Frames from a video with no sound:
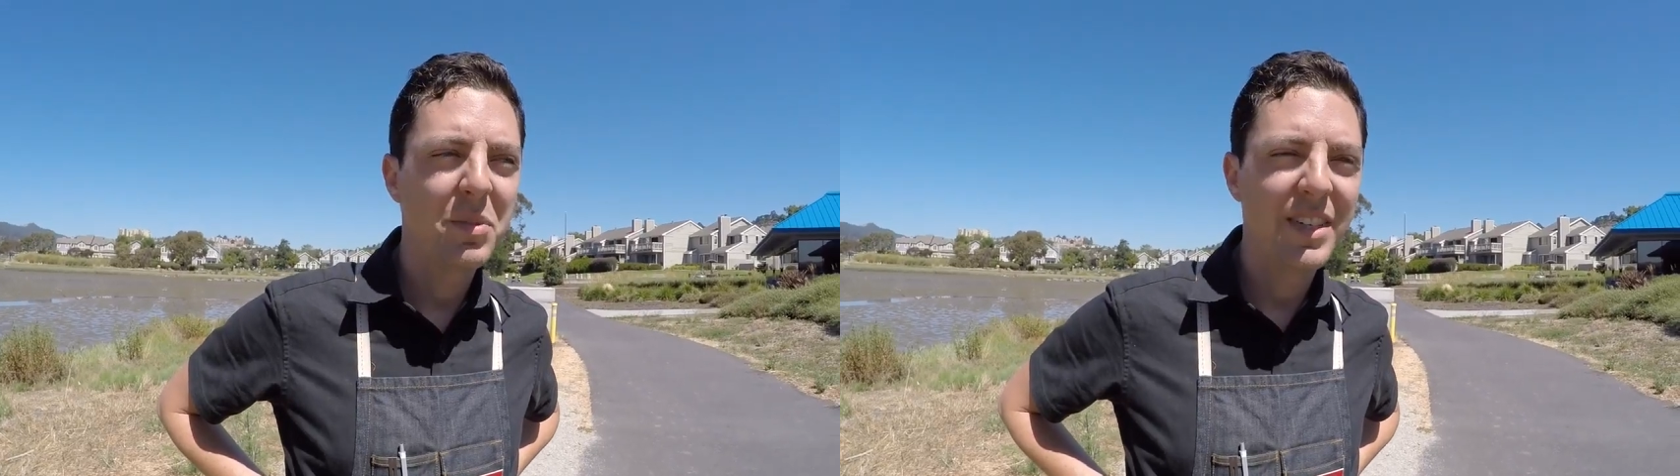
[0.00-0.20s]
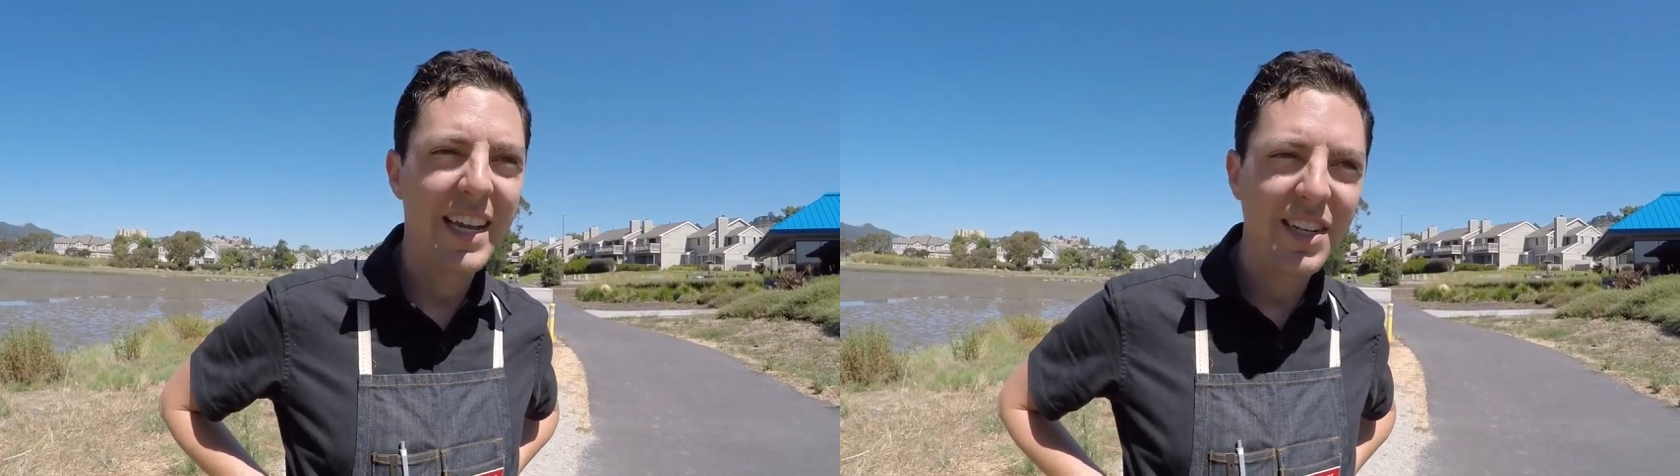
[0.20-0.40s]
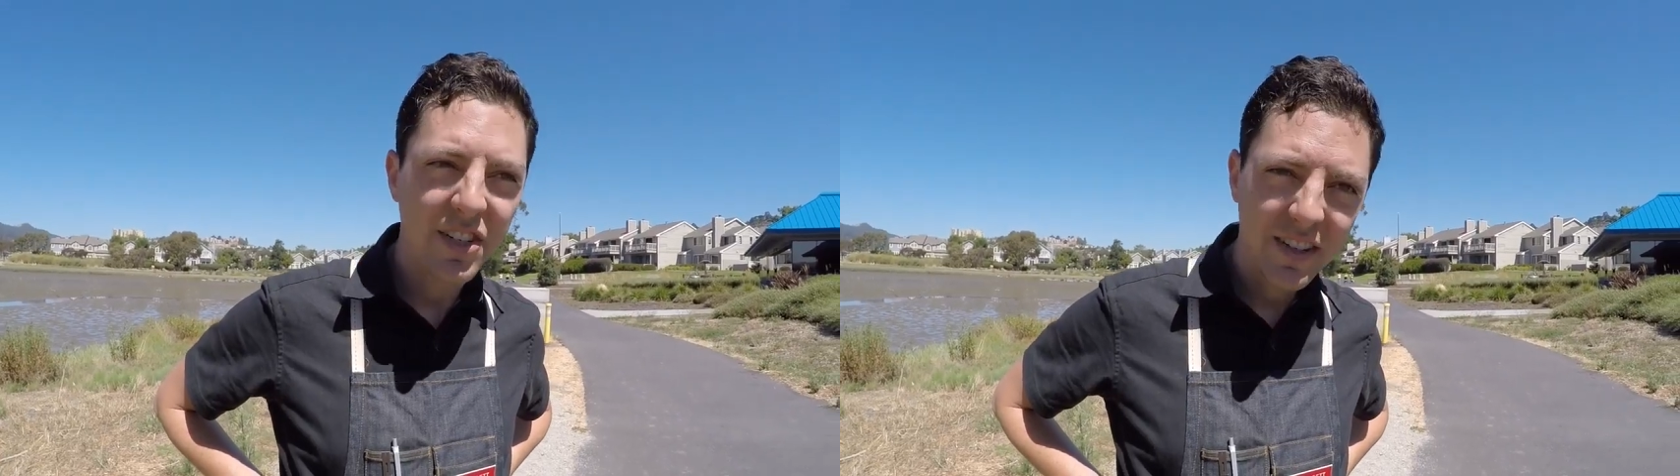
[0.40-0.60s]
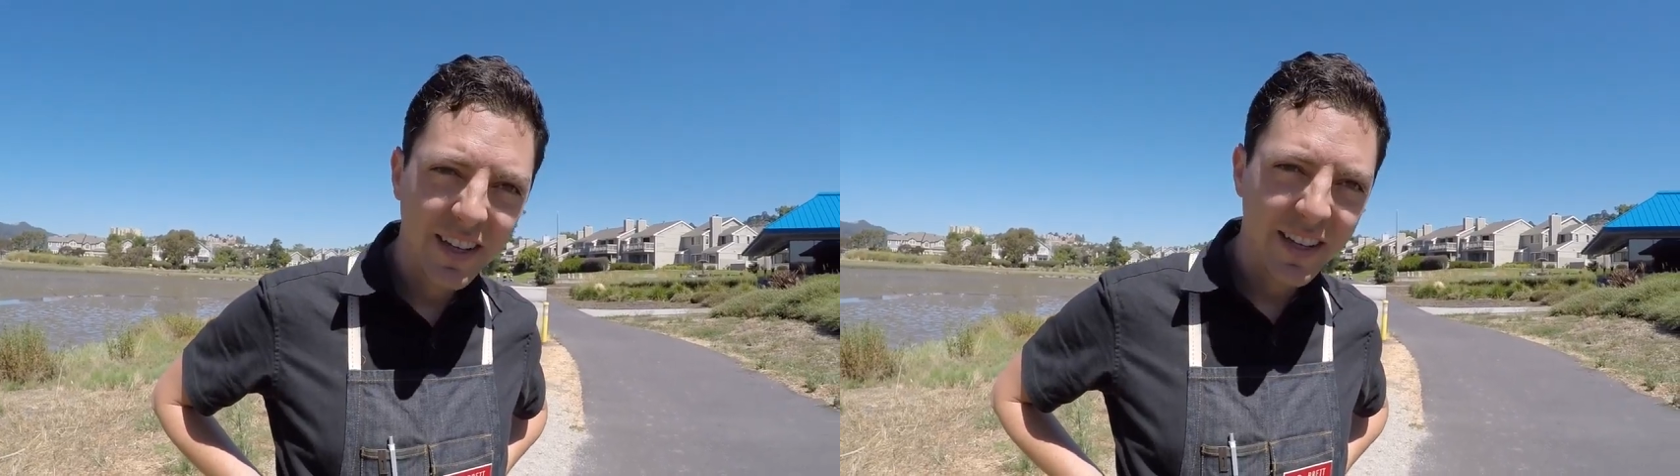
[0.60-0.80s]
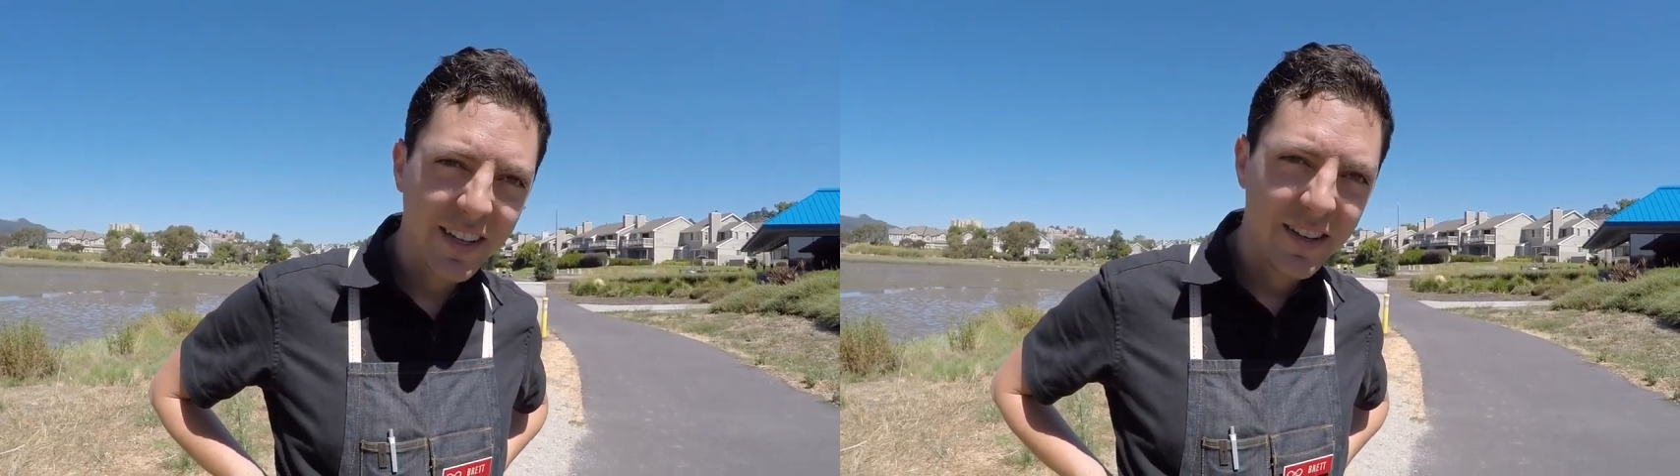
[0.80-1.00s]

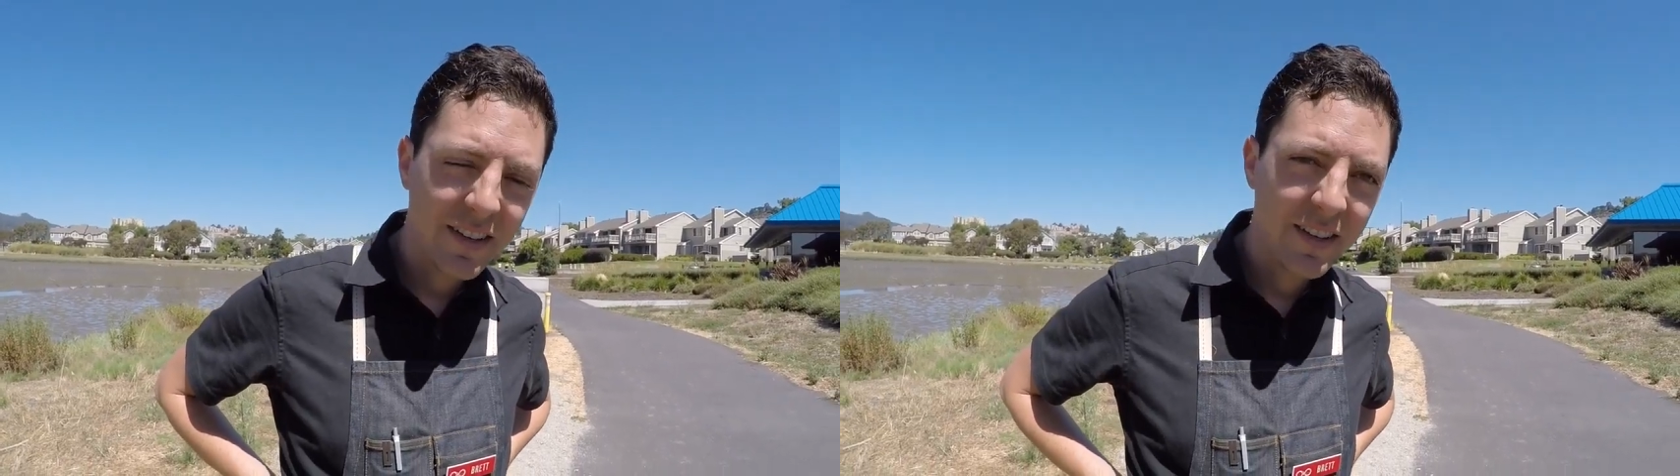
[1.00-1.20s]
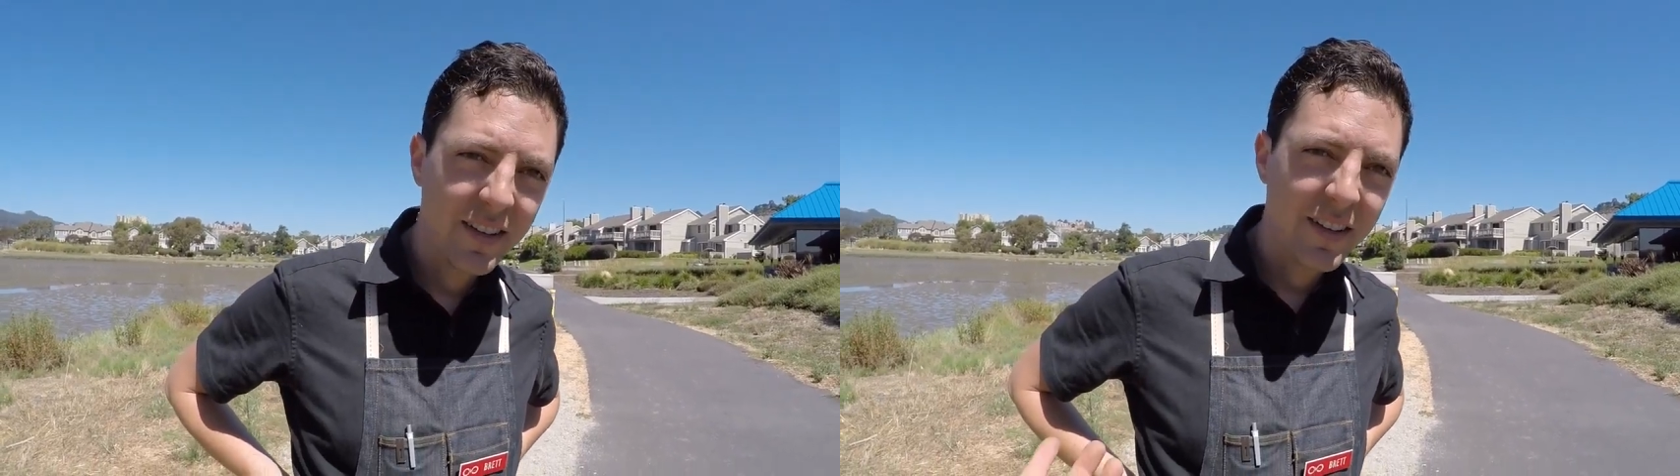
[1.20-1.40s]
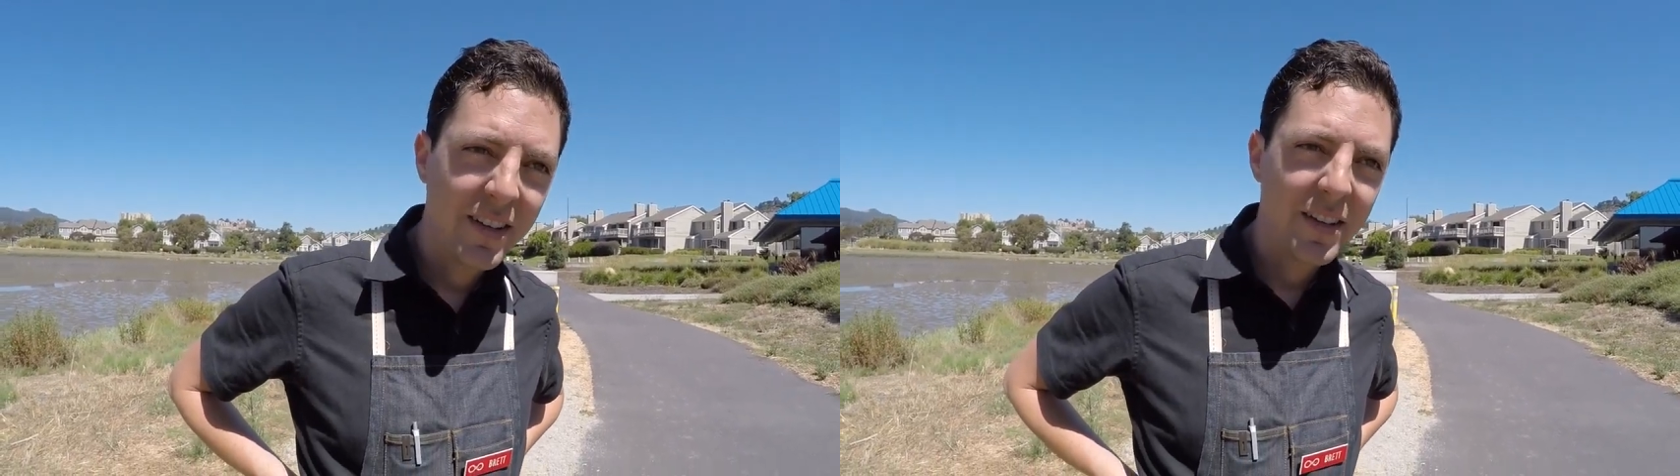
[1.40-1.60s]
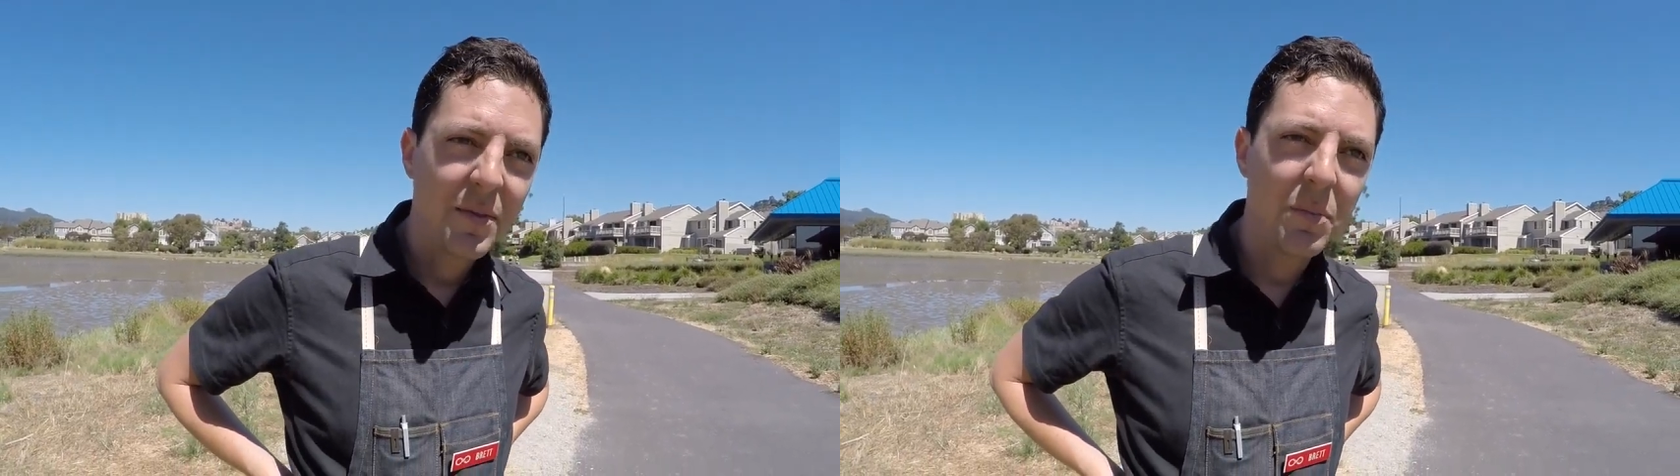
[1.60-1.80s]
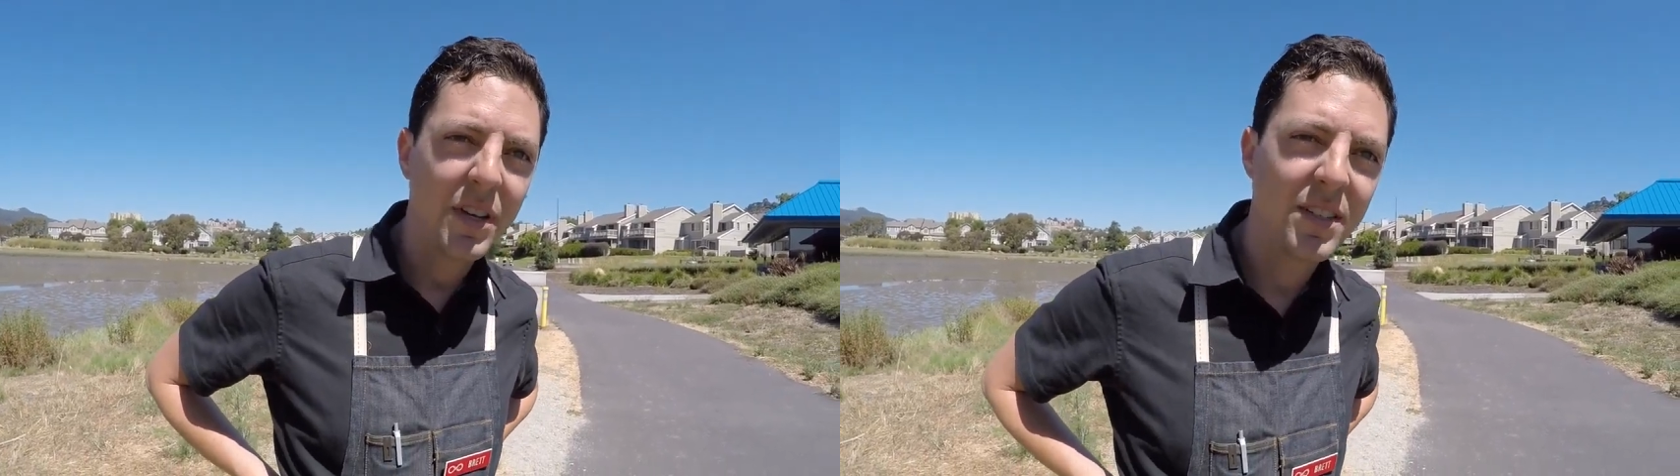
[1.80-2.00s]
potentially potentially it's not
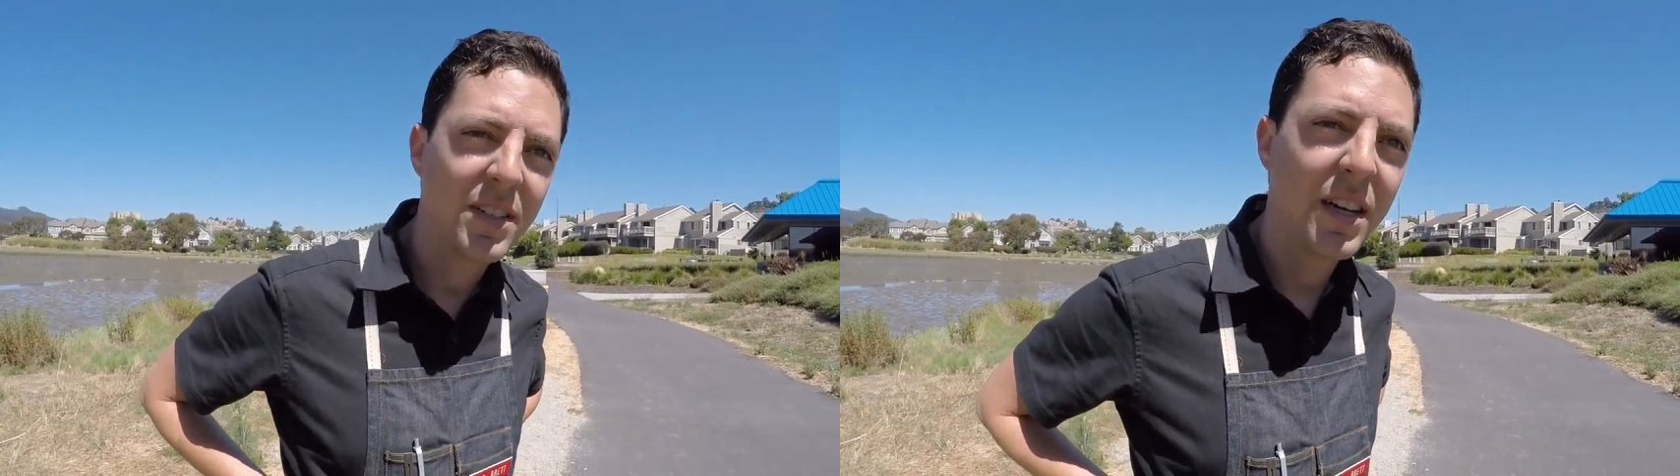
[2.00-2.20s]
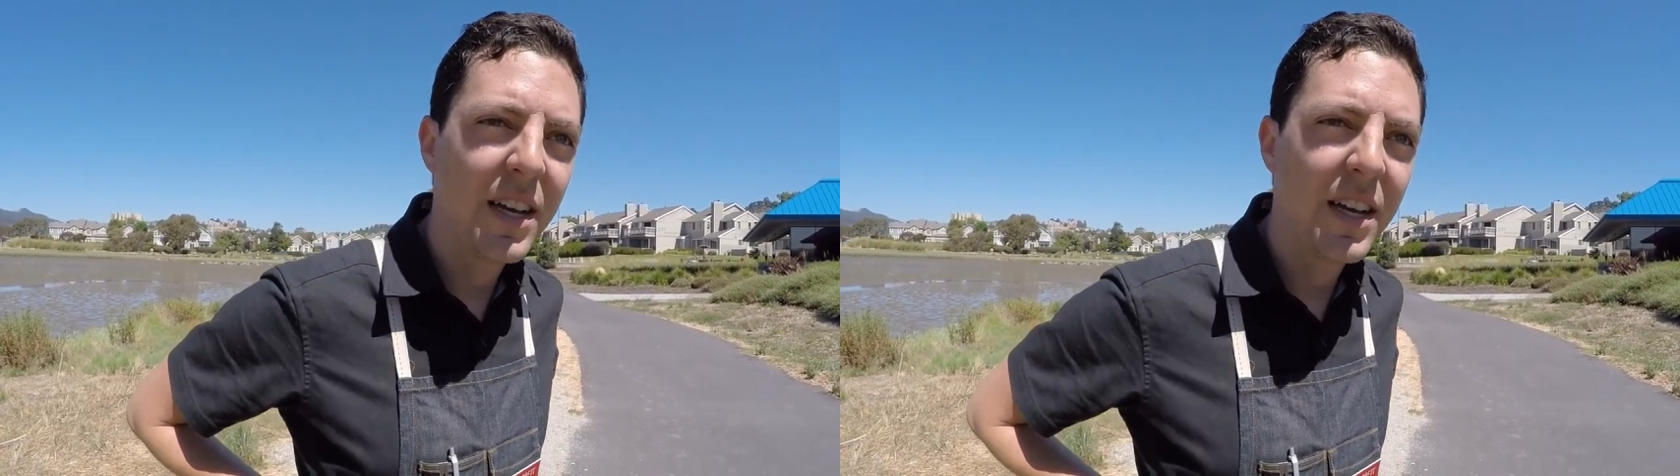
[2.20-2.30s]
something that happens it's